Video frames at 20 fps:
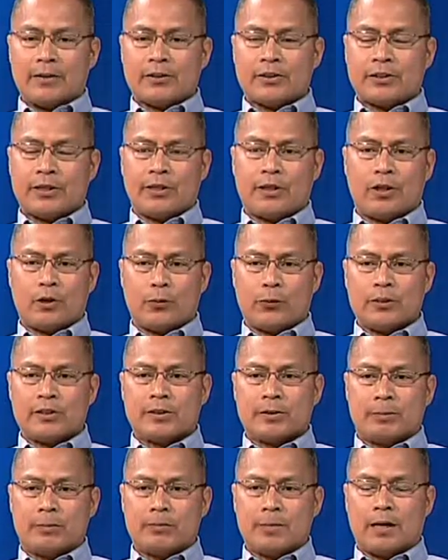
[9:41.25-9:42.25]
shared it with
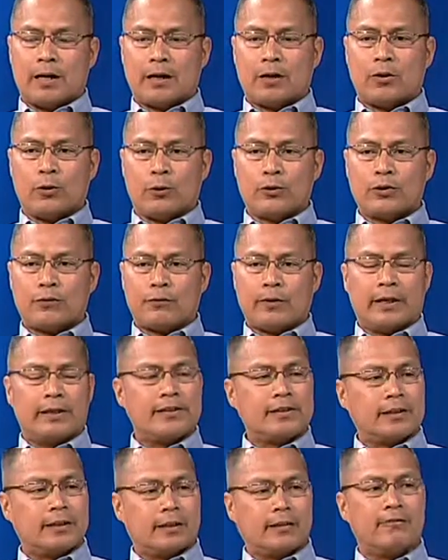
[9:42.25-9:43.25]
some close
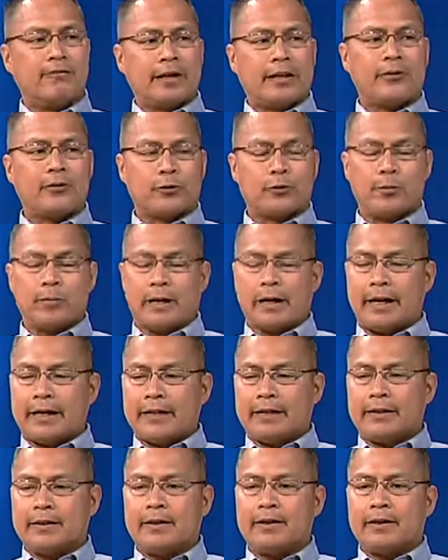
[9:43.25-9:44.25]
friends, an inventor of
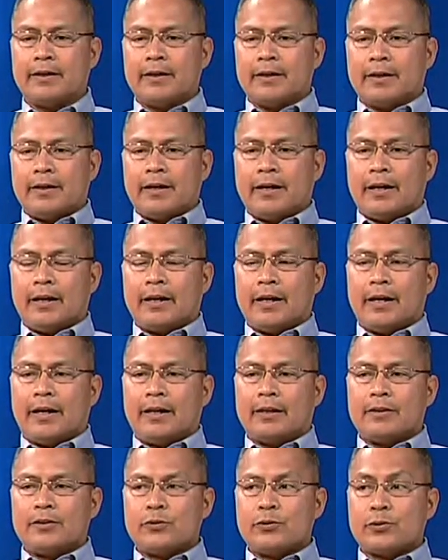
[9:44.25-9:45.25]
mine.
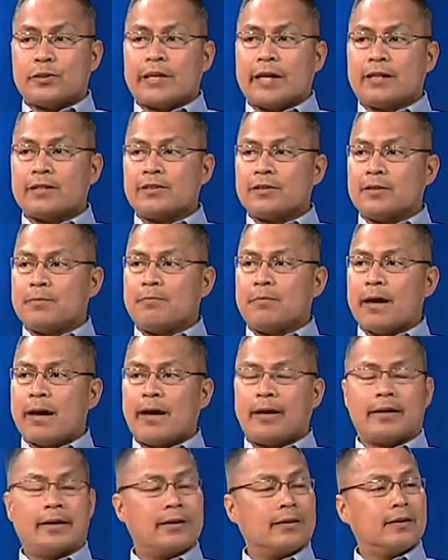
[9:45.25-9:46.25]
And this was actually
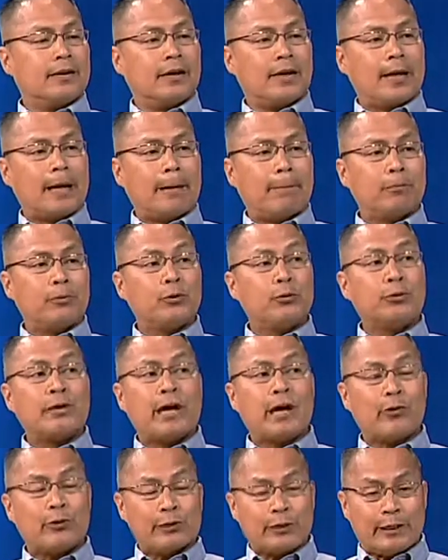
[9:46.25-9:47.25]
back in
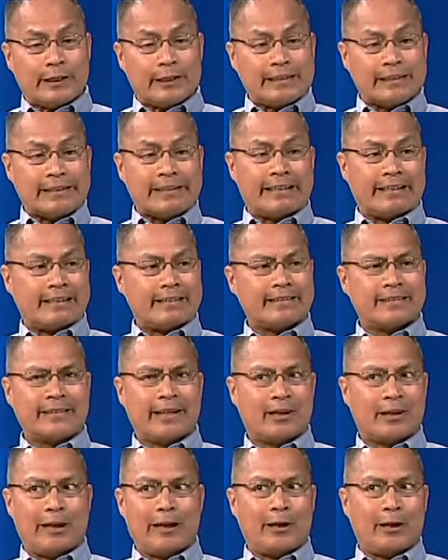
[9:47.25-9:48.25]
2006.
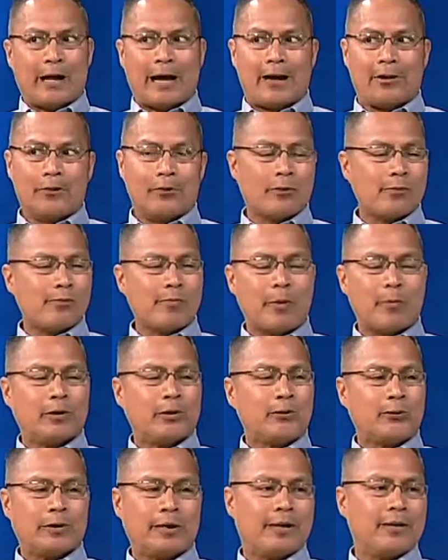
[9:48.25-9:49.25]
I don't remember.
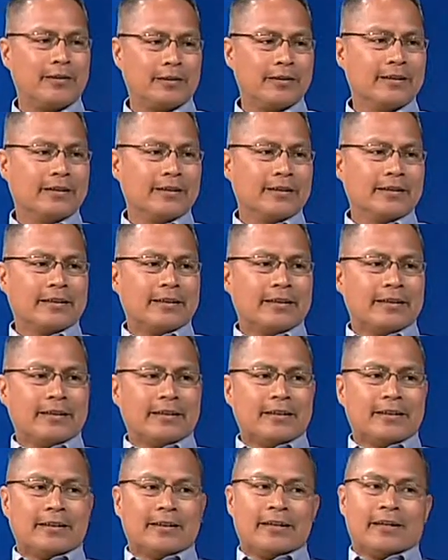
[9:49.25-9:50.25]
And then went out and got your
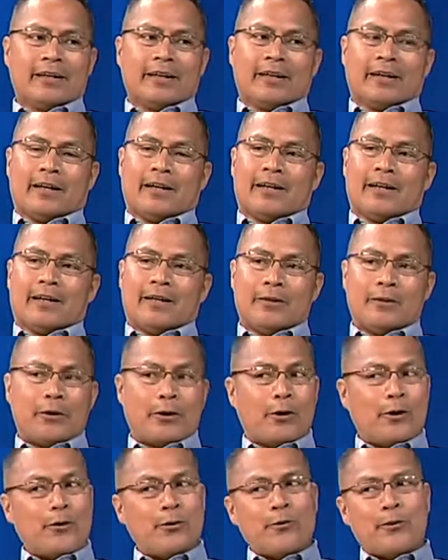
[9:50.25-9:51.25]
patent pending to
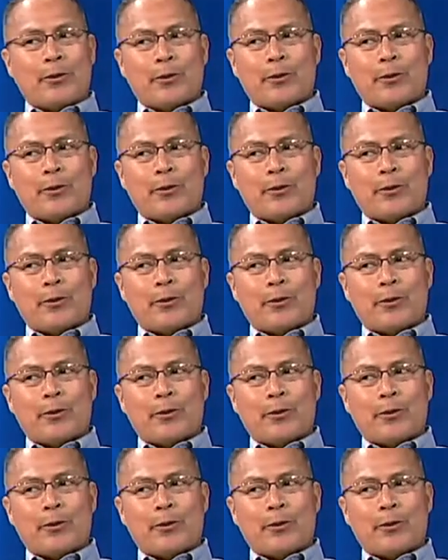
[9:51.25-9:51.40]
protect?